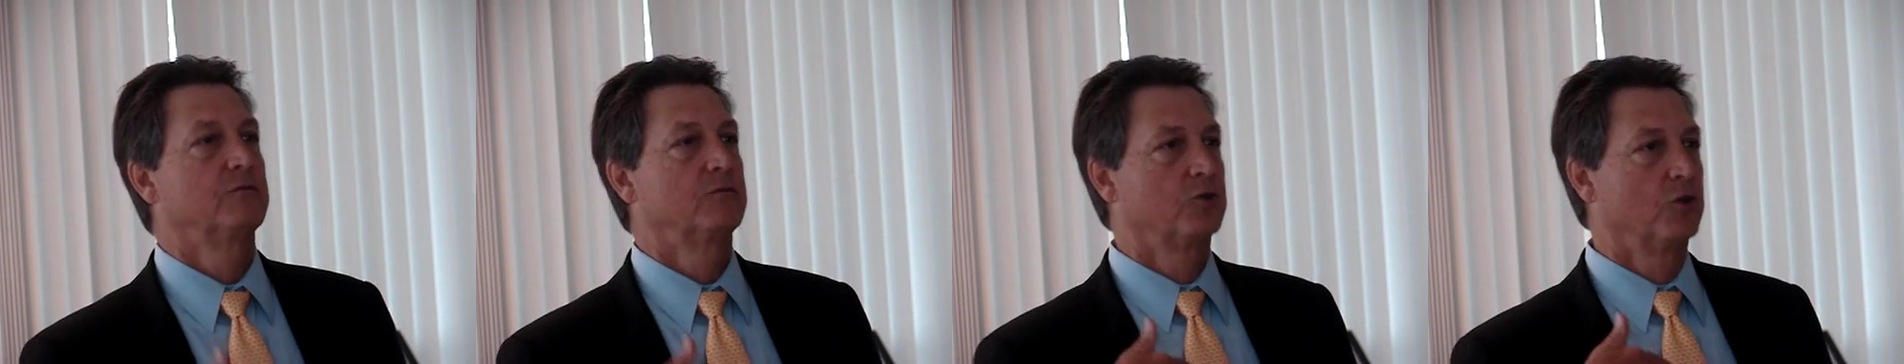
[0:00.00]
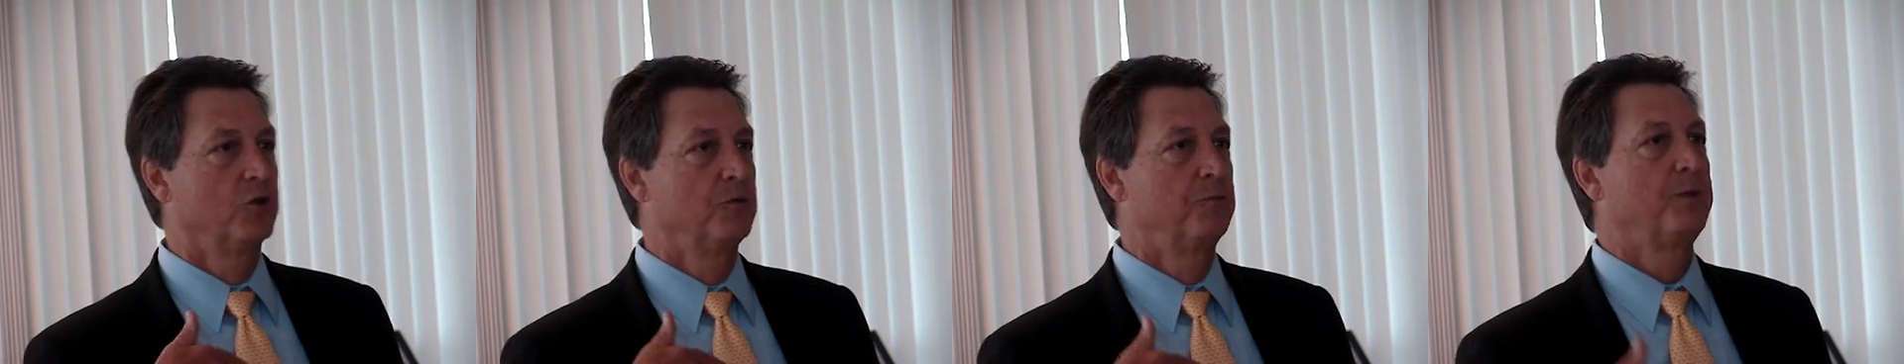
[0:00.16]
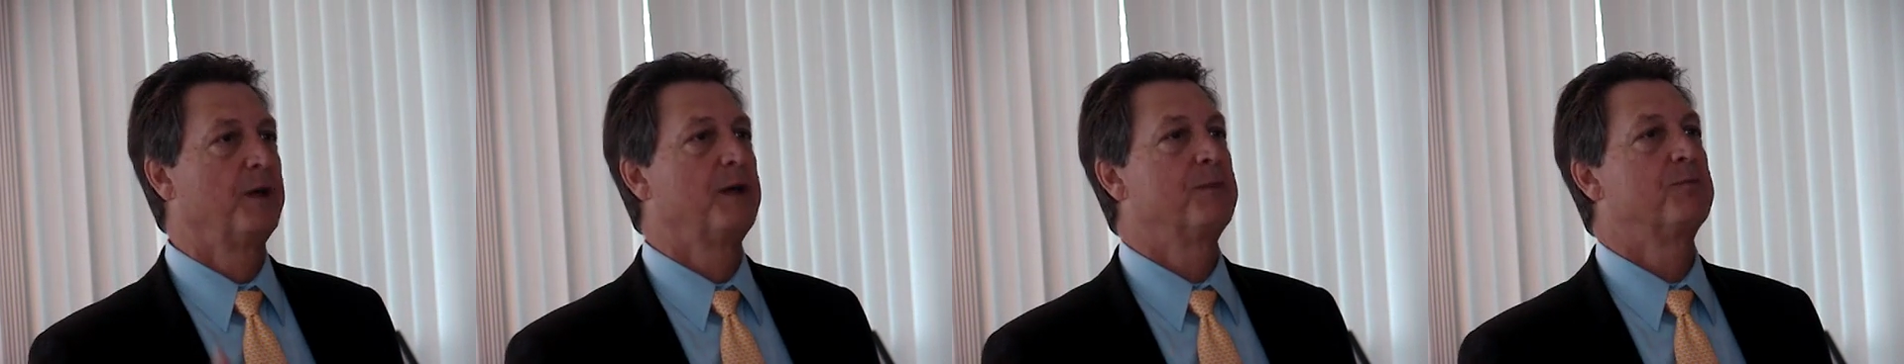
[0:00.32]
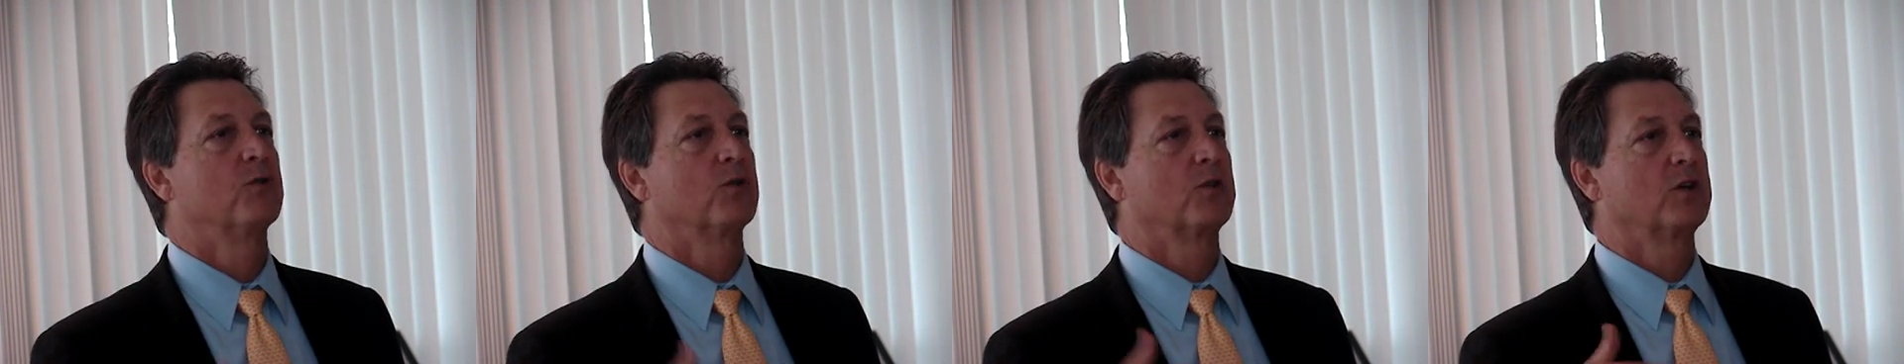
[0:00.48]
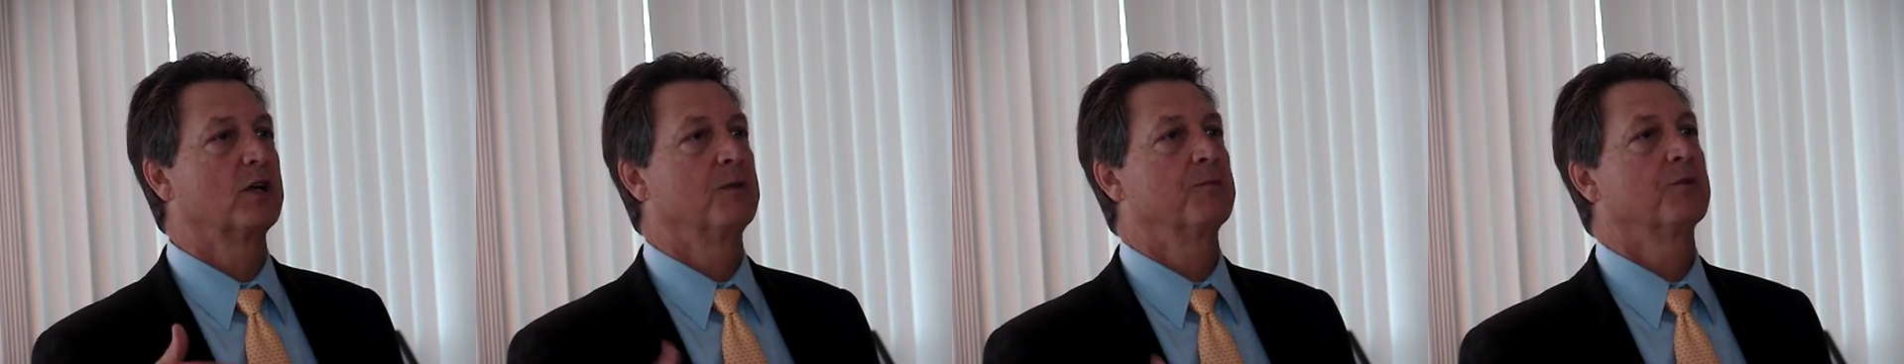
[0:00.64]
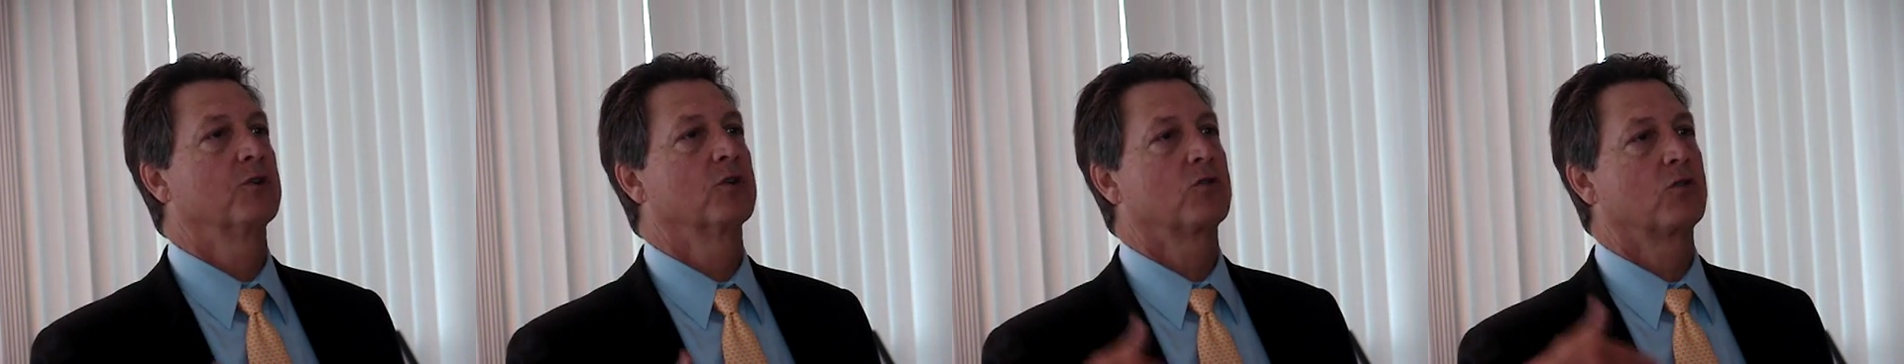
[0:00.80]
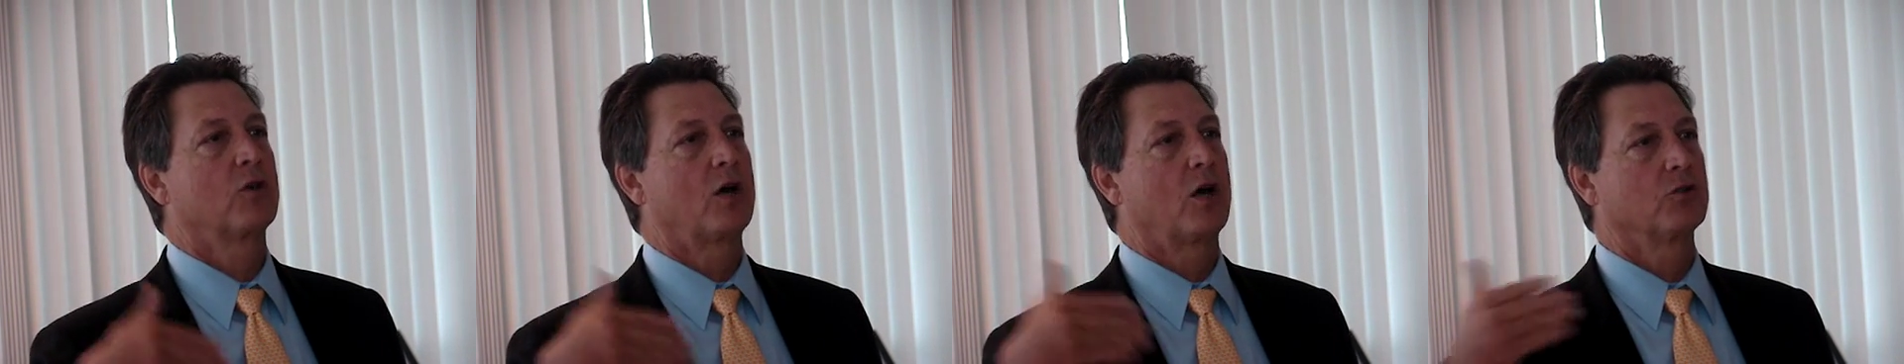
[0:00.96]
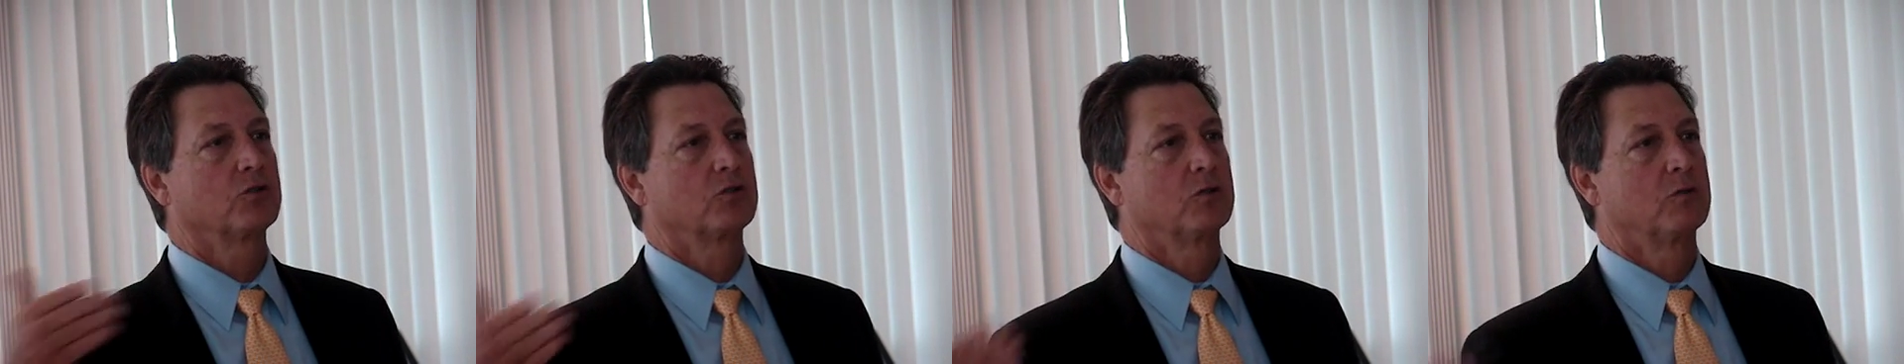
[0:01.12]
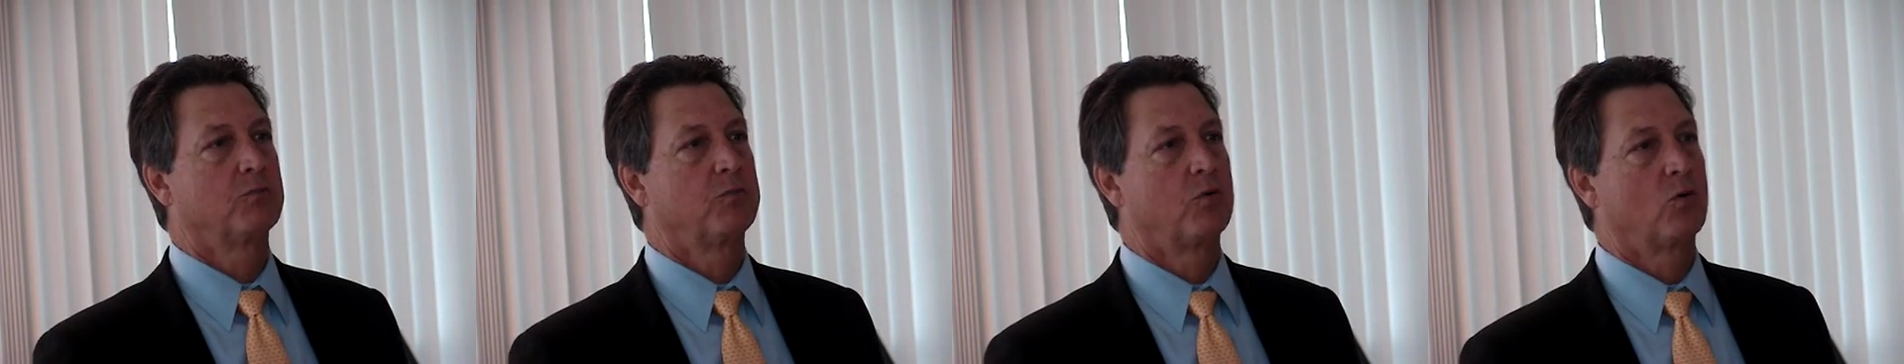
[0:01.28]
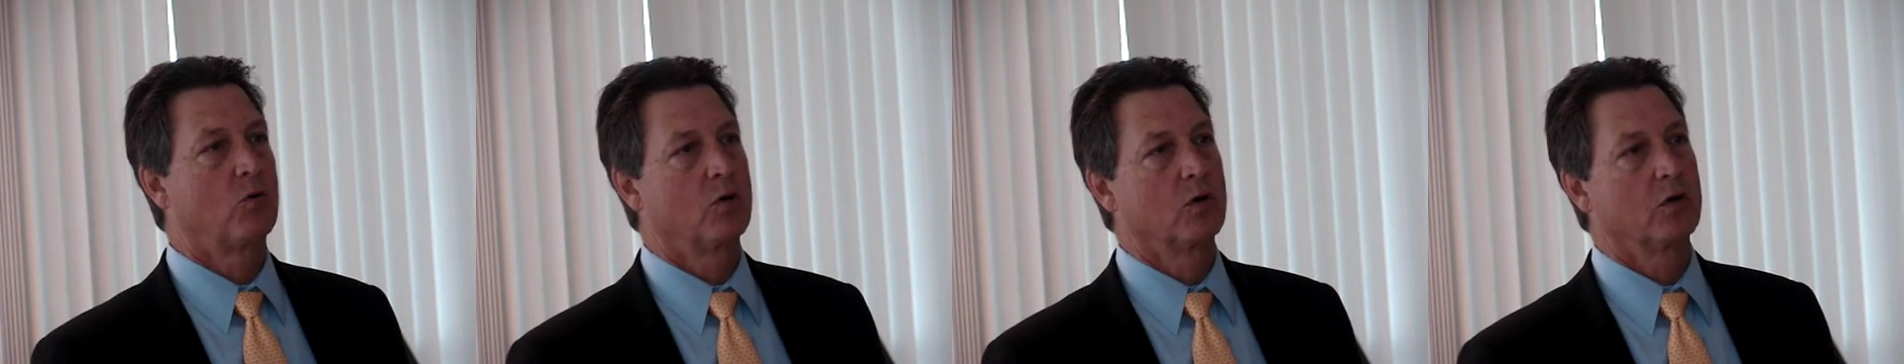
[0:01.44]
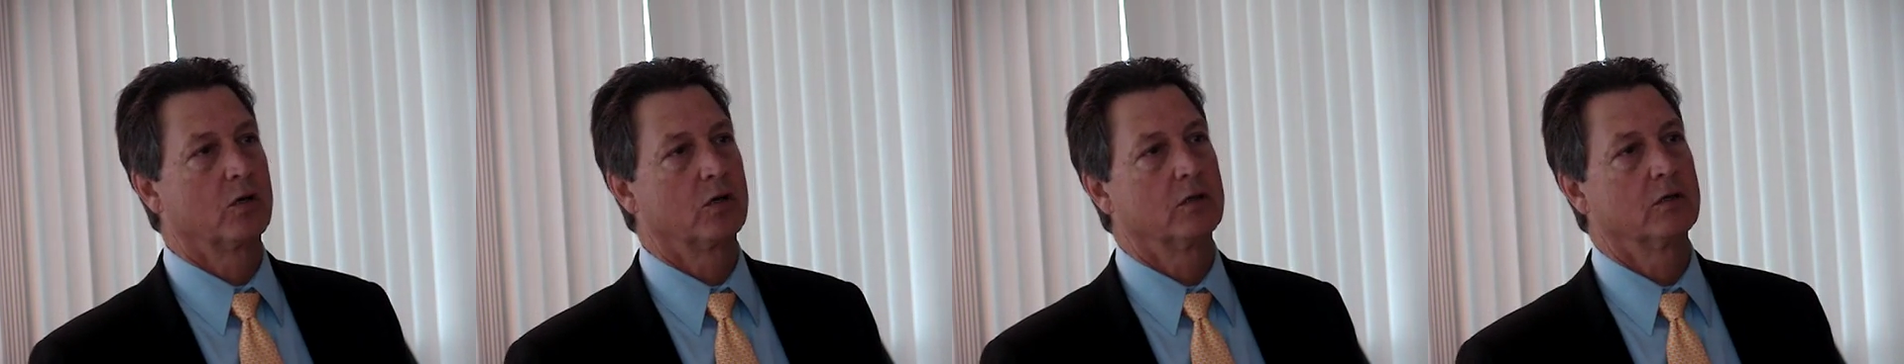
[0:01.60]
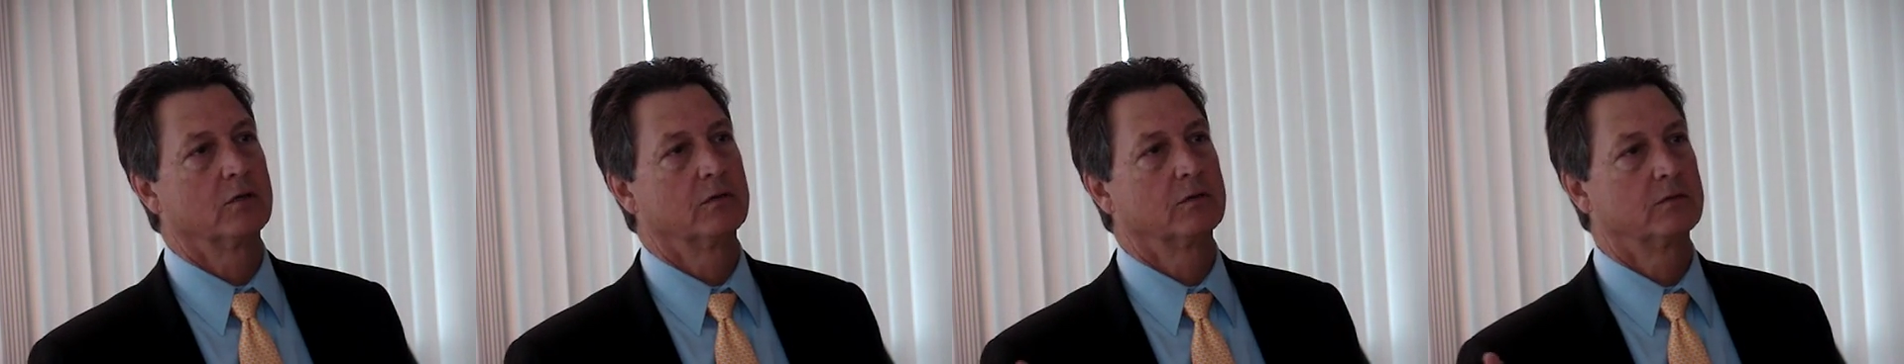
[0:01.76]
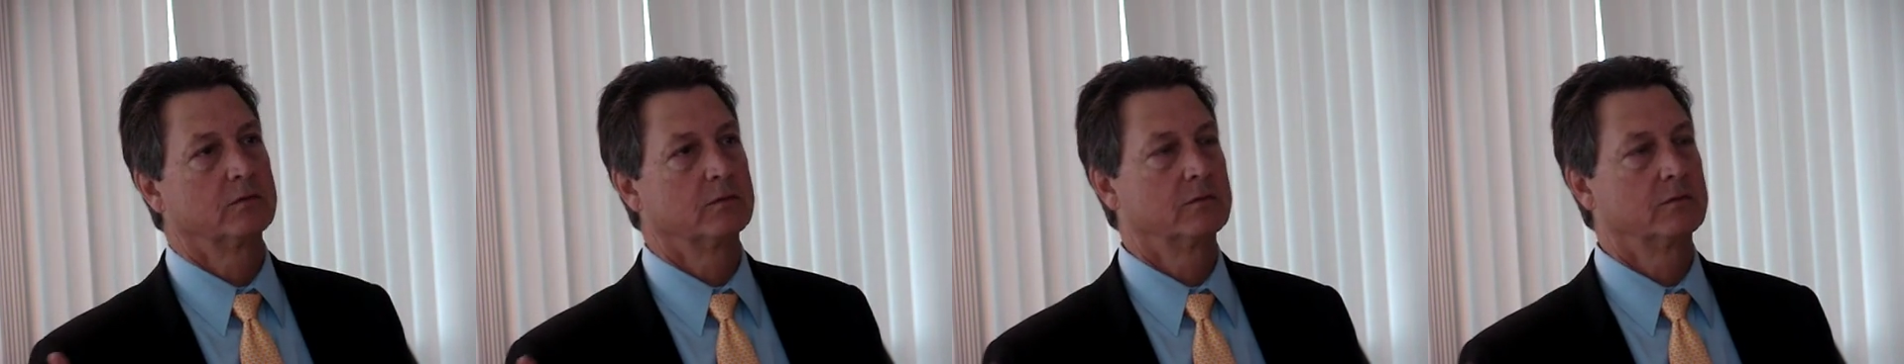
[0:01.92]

through people coming across the border,